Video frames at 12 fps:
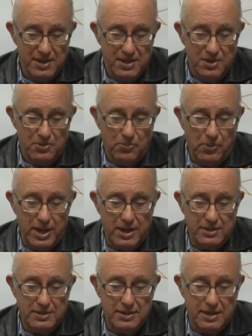Okay.
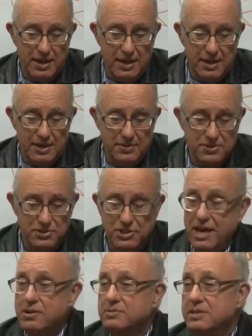When uh,
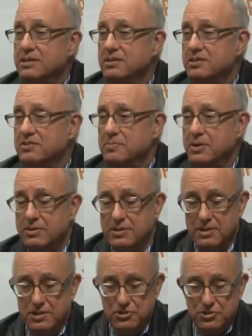Stan O'Neill of Merrill
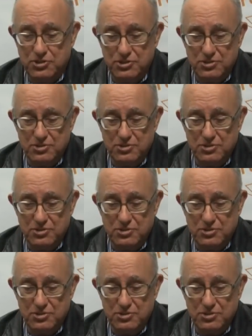Lynch